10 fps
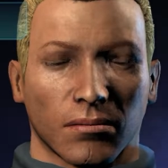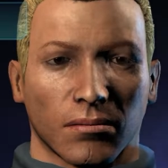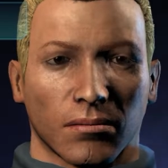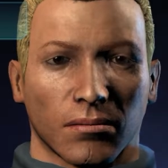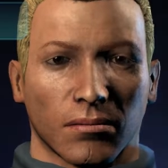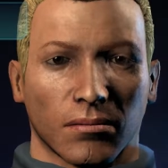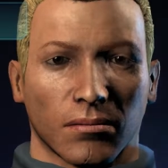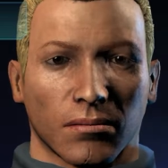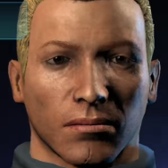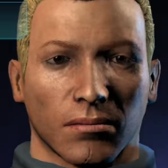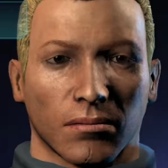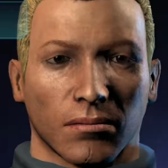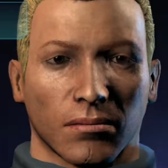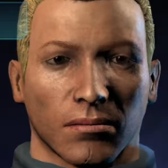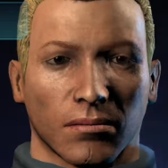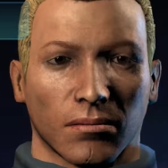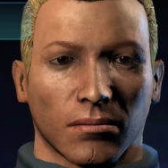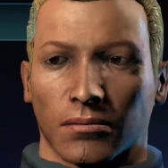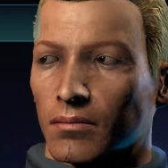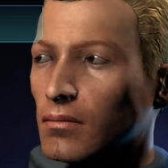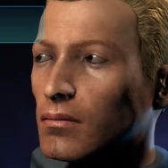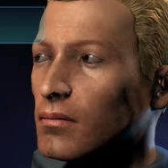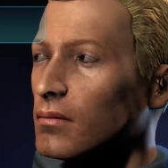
Nothing is said.